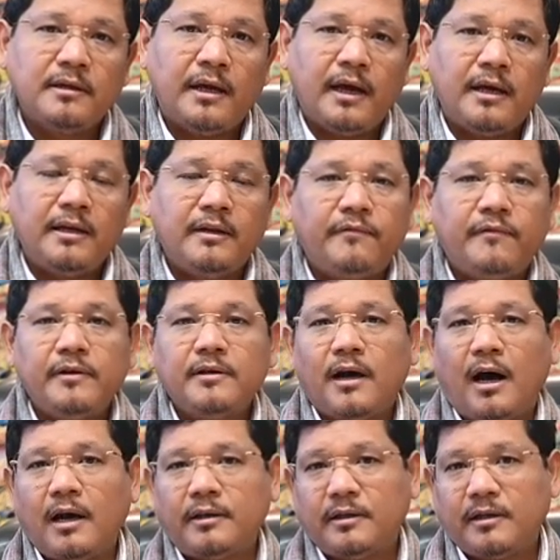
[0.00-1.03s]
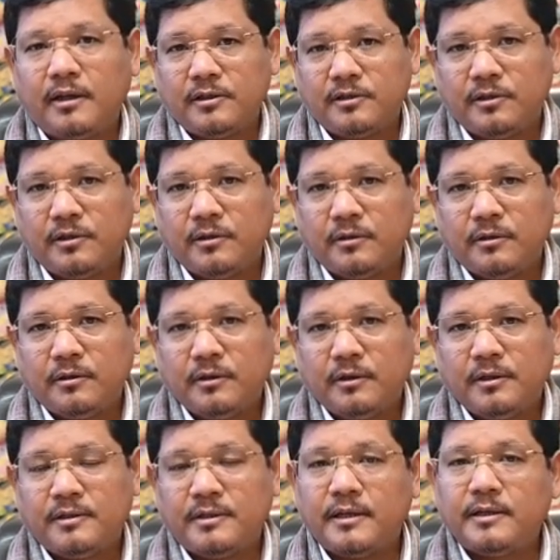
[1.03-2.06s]
and different art and culture
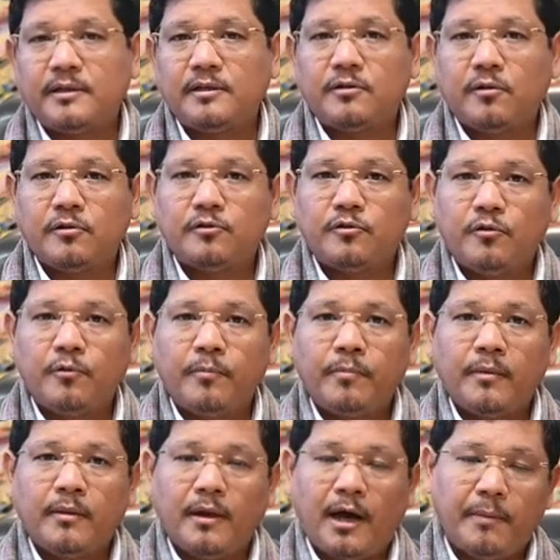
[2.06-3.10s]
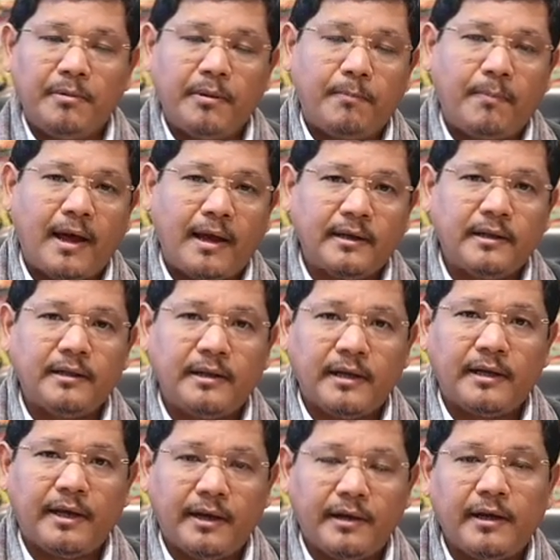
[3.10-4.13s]
centers also are being planned in
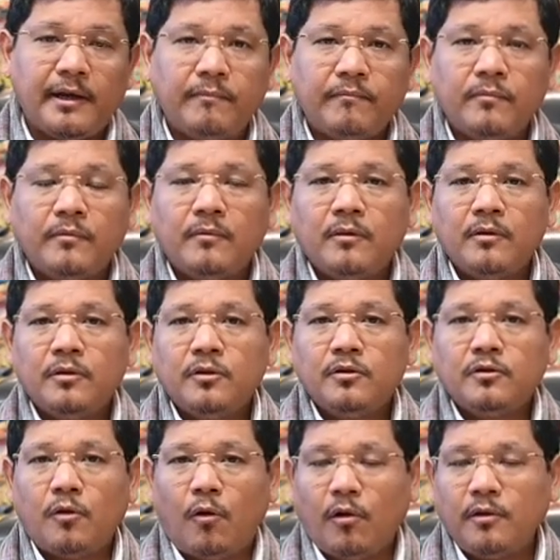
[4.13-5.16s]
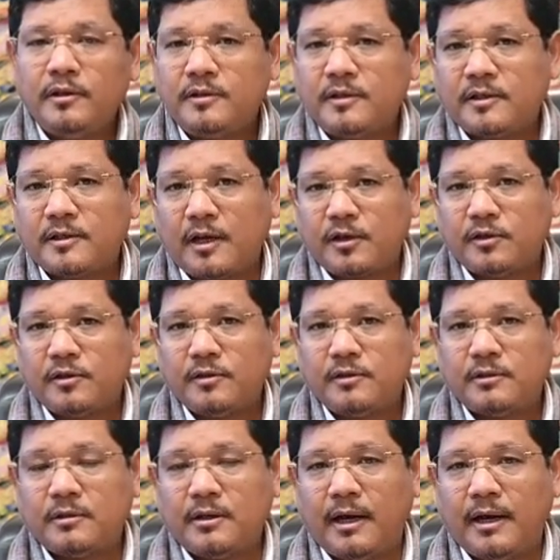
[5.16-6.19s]
that area. So all these discussions
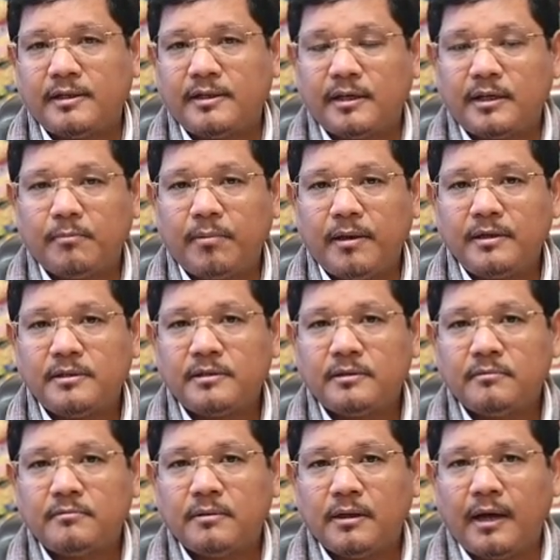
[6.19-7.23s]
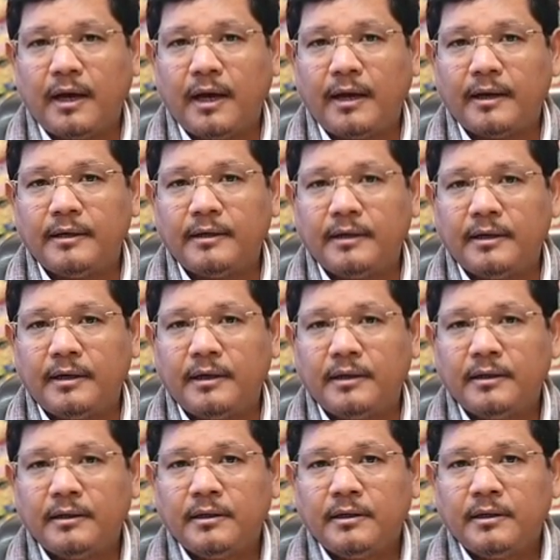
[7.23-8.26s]
had taken place, and uh,
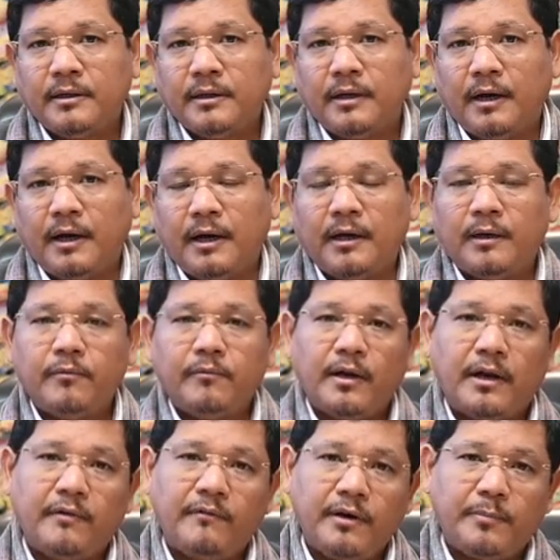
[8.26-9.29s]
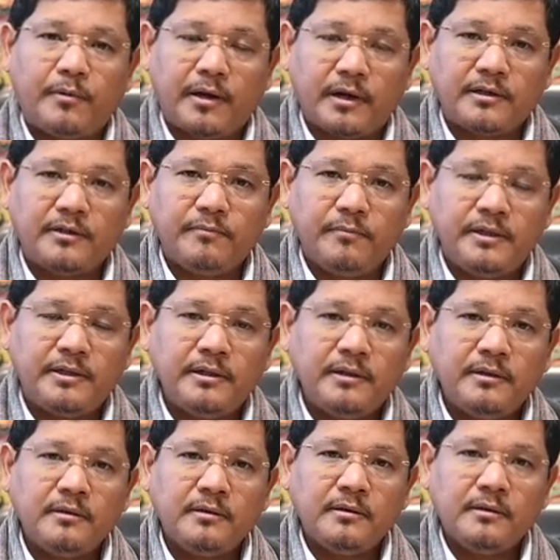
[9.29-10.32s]
uh, we had a very productive meeting,
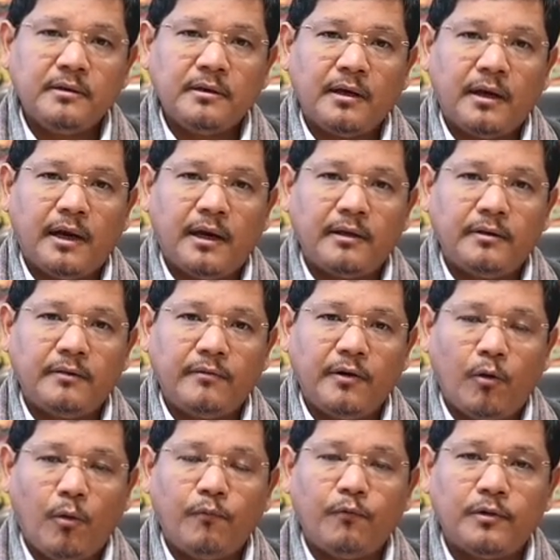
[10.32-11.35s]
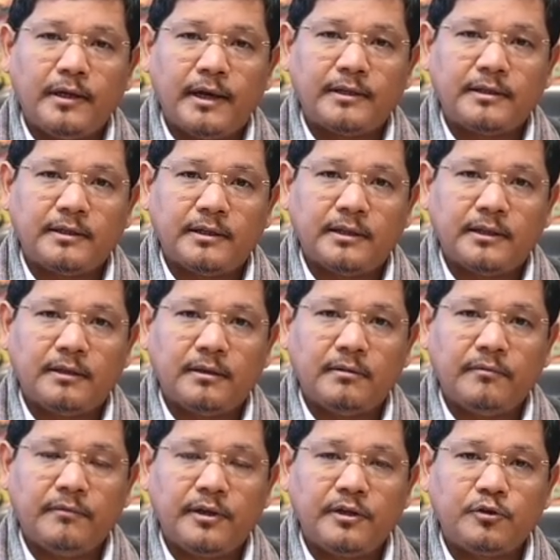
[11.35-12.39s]
and we're hopeful that uh,
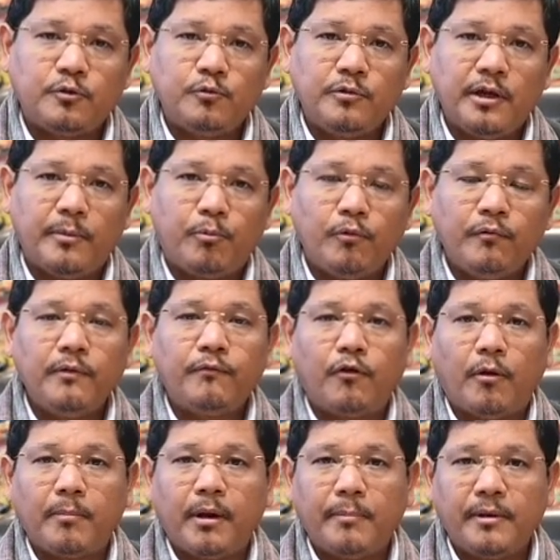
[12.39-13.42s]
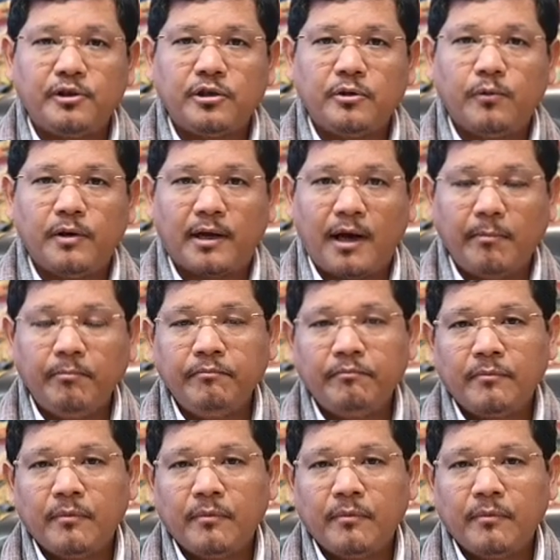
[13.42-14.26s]
very soon the approval from MHA will come